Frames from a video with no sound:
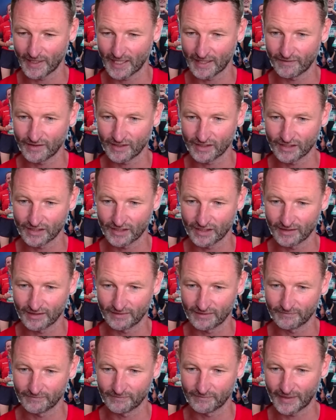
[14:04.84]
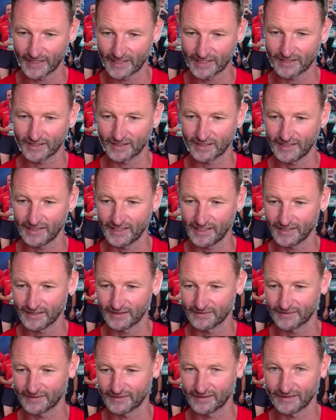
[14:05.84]
having to basically
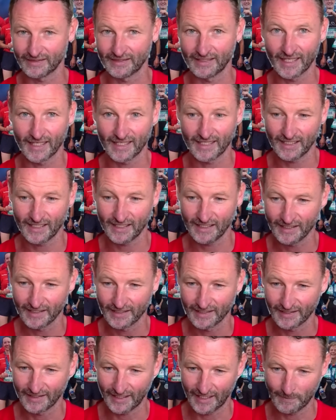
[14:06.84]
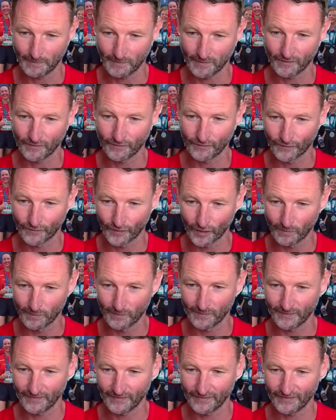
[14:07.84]
gain
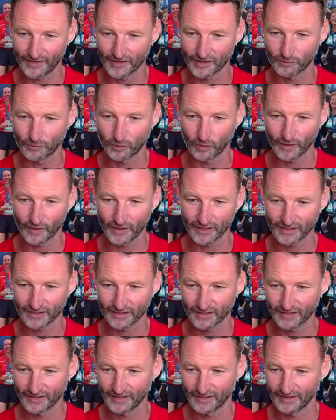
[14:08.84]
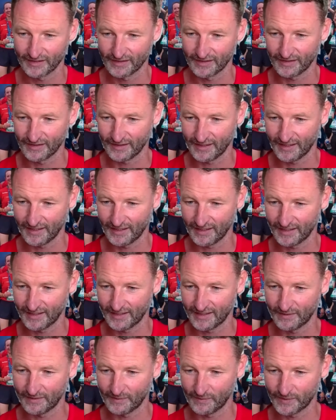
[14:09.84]
from this point,
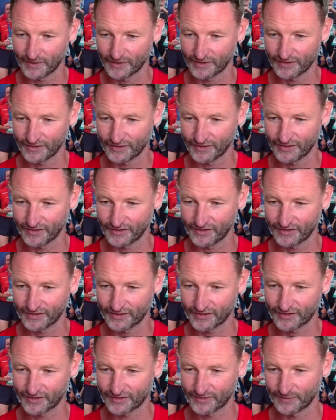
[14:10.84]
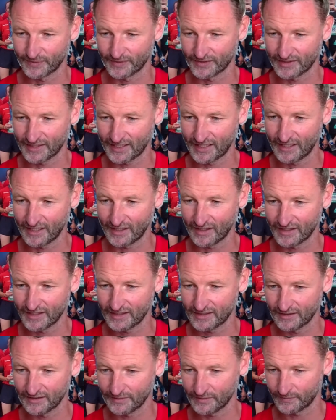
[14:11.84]
which is,
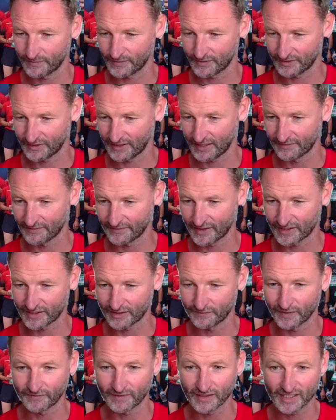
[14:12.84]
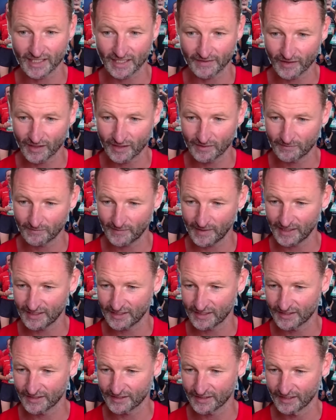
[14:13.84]
elevation 57
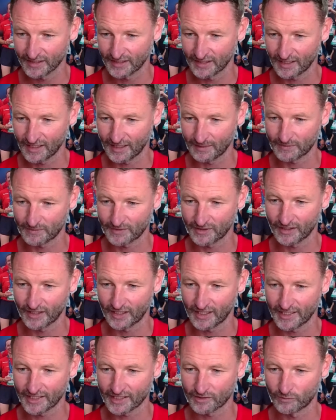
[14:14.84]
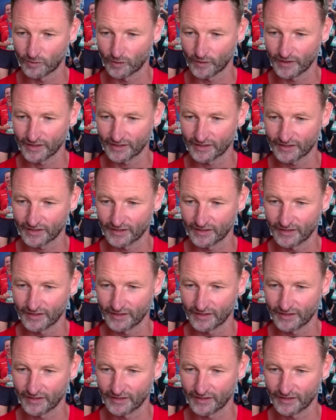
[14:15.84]
meters, up to the highest point